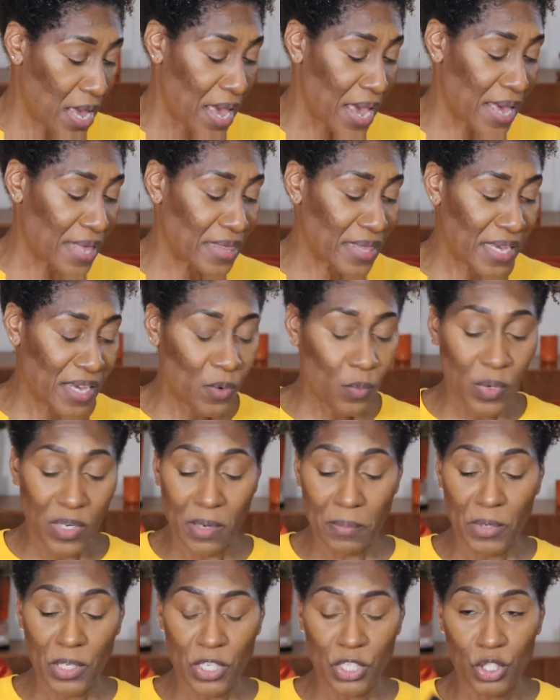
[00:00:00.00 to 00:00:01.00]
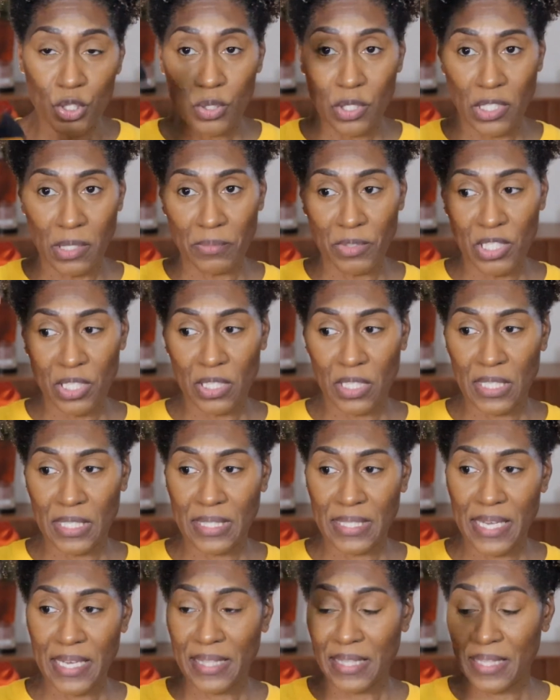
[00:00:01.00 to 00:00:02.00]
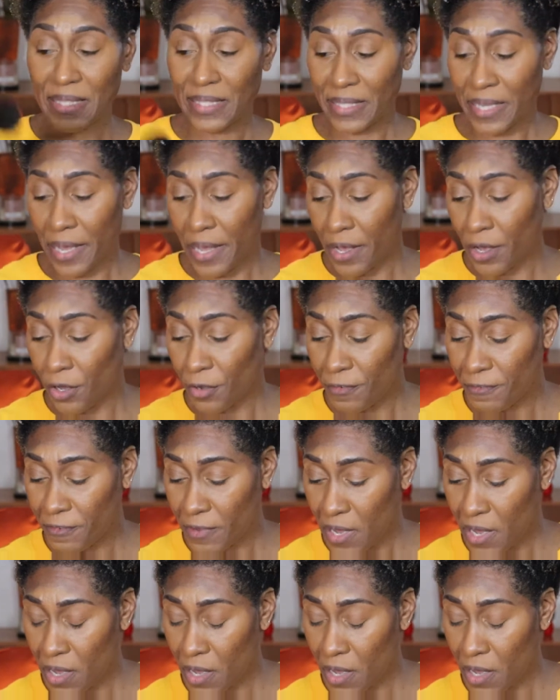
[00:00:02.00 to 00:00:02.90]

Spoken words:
And then what I'm going to do is I'm just going to take this e.l.f.